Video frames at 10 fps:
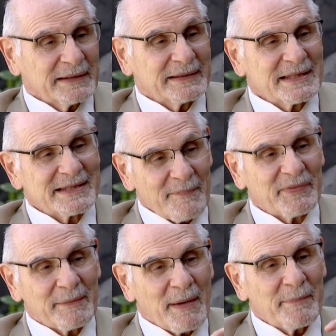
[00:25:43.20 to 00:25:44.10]
There's
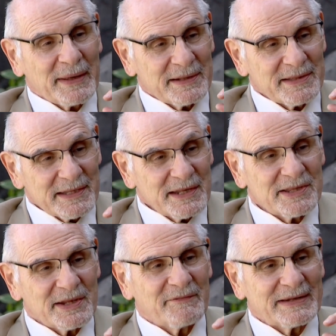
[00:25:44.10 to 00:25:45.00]
something about being a
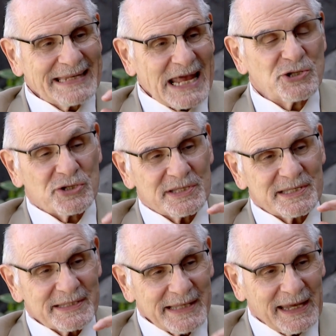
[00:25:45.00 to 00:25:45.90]
citizen of a nation
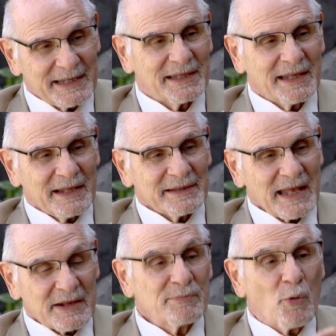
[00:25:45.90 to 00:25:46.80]
state
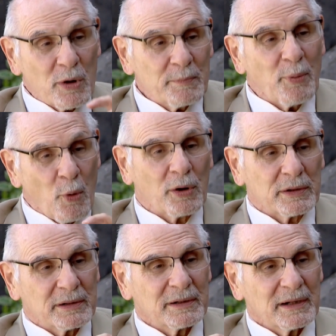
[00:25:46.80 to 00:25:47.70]
that is more
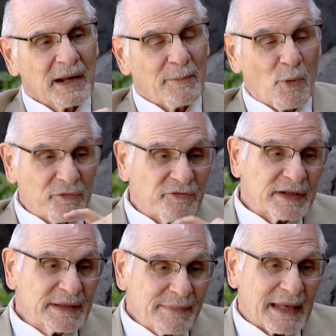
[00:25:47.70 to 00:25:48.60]
important and more
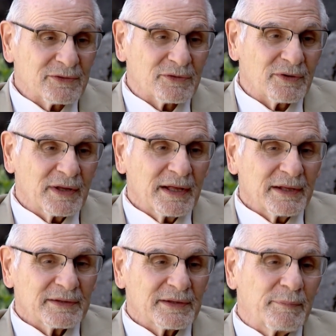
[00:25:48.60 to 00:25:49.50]
fundamental
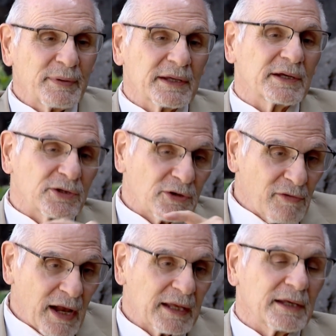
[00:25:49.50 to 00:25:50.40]
than being a
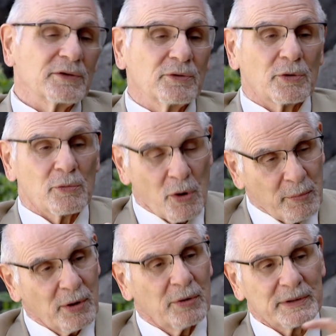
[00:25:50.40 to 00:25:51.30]
Tigrayan or
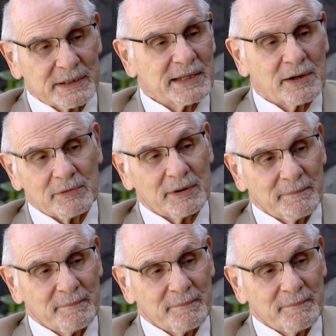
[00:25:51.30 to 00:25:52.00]
Oromo, etc.